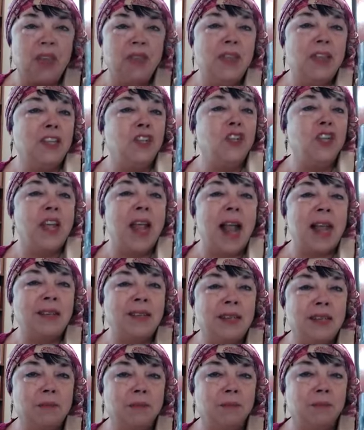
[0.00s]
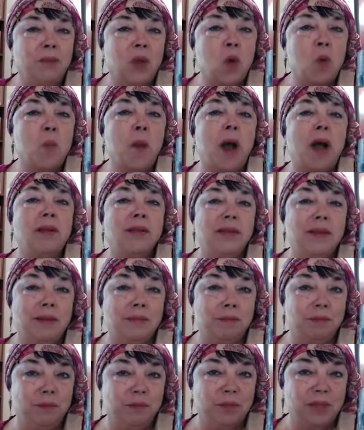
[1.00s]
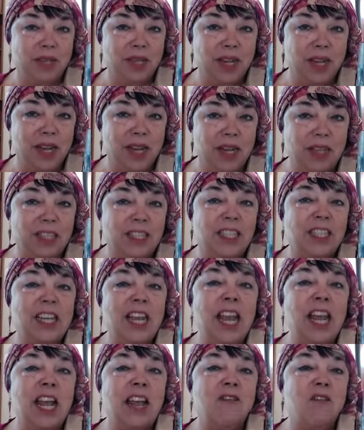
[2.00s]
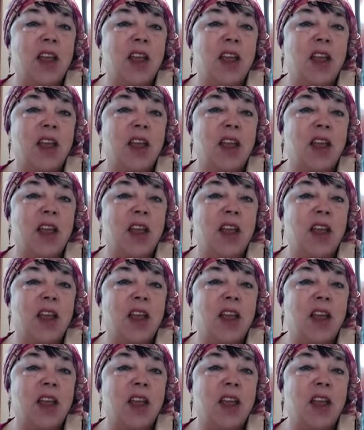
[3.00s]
Then she asked him, O Moslem, the slaying of